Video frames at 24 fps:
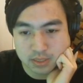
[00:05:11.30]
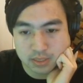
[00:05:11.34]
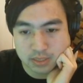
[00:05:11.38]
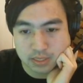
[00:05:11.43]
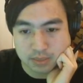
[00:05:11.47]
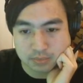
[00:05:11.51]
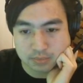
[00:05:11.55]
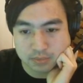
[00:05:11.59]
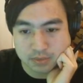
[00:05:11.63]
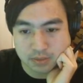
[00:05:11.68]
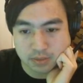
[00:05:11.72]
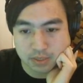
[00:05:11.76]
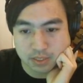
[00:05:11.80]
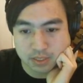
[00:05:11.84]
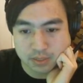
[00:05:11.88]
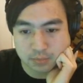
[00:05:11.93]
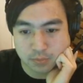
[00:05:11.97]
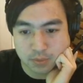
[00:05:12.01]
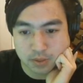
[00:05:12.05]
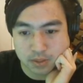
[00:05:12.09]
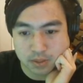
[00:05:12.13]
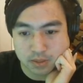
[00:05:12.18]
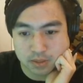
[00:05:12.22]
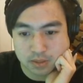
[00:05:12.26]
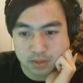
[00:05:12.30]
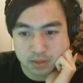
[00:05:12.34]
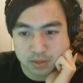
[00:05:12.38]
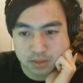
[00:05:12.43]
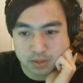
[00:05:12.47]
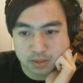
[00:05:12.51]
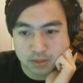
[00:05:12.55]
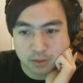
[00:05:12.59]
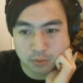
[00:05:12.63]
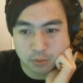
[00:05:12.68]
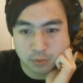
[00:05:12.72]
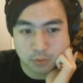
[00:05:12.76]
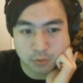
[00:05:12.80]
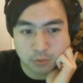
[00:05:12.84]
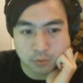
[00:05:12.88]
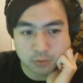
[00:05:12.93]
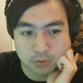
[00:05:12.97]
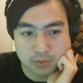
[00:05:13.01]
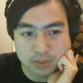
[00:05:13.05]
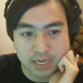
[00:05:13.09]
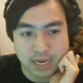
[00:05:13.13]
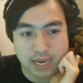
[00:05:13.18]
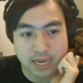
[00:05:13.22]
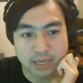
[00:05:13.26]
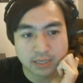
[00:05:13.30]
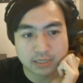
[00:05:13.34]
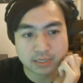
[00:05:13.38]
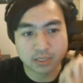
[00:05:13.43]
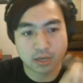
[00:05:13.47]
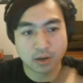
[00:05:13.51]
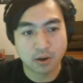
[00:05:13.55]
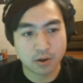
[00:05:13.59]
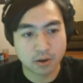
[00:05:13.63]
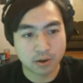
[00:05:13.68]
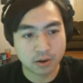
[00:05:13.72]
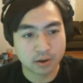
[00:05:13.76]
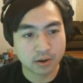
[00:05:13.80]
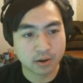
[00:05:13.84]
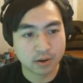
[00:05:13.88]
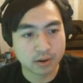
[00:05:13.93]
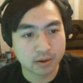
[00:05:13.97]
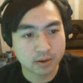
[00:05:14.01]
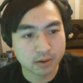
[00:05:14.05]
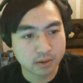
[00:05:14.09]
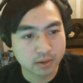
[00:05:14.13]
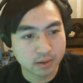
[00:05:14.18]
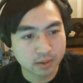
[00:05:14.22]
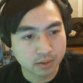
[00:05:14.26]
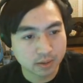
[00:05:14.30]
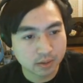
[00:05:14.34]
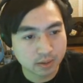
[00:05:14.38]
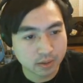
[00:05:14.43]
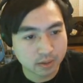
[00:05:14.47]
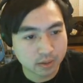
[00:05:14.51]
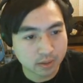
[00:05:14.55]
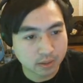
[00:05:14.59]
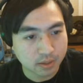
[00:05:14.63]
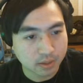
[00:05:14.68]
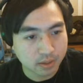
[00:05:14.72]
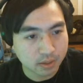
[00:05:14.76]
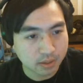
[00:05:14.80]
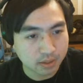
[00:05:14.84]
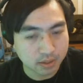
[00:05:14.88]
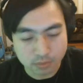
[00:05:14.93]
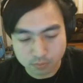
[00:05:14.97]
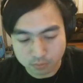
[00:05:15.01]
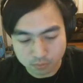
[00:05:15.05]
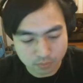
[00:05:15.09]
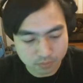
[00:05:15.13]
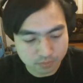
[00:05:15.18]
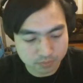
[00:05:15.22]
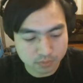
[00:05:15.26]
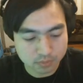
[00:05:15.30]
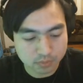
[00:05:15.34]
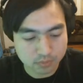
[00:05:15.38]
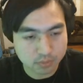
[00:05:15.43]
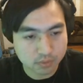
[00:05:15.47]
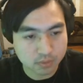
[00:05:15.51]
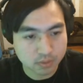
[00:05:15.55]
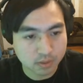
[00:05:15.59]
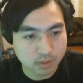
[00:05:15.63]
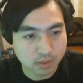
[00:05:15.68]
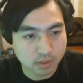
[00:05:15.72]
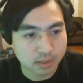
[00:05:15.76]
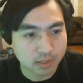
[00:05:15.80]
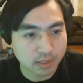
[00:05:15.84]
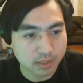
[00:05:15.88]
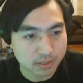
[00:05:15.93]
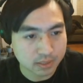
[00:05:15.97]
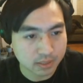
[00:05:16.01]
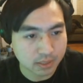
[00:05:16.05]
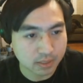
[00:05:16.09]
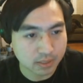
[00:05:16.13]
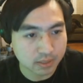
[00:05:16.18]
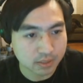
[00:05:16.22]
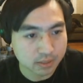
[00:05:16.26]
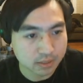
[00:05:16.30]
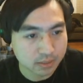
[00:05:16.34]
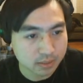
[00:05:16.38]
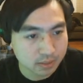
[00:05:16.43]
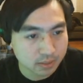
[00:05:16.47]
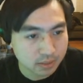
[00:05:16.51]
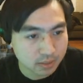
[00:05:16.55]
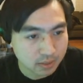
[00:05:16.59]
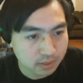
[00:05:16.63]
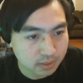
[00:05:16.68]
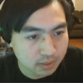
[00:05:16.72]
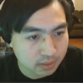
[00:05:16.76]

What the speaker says: Yep, so this one, the hold ends on, oops, this is,